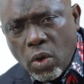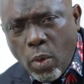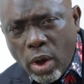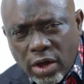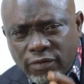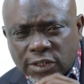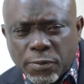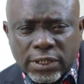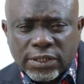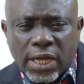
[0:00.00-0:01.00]
One of these
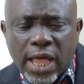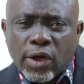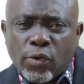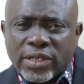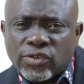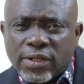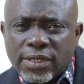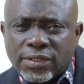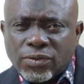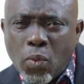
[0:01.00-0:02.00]
questions
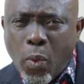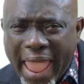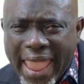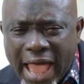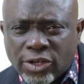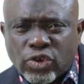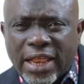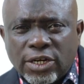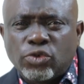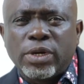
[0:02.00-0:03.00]
is, why
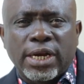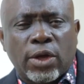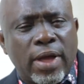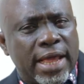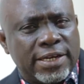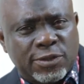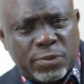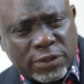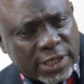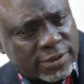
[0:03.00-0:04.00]
actually do we require these
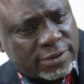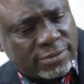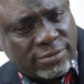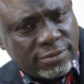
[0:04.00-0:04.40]
projects?